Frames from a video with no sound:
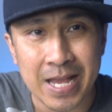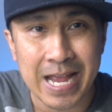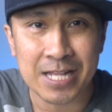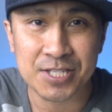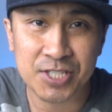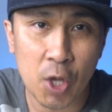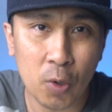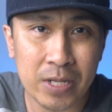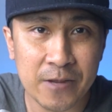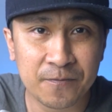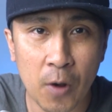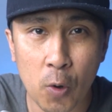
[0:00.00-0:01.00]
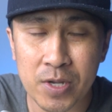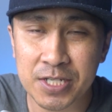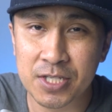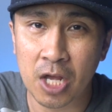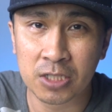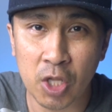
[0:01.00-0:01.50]
and solely focus
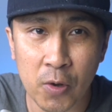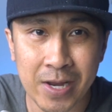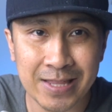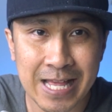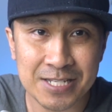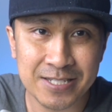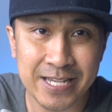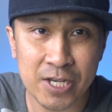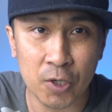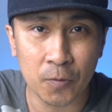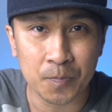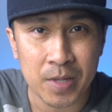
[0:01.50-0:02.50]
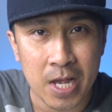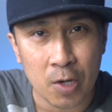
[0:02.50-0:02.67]
on learning that skill.